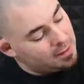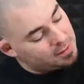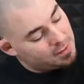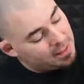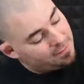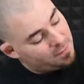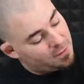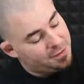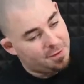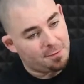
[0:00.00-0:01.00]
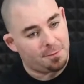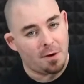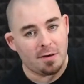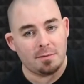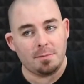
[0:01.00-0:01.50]
So even with the
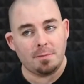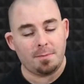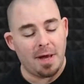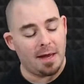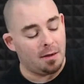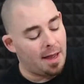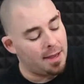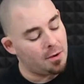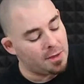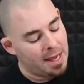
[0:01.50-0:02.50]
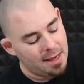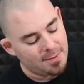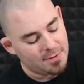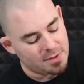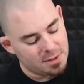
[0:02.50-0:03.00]
front panel I/O
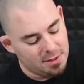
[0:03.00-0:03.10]
cables,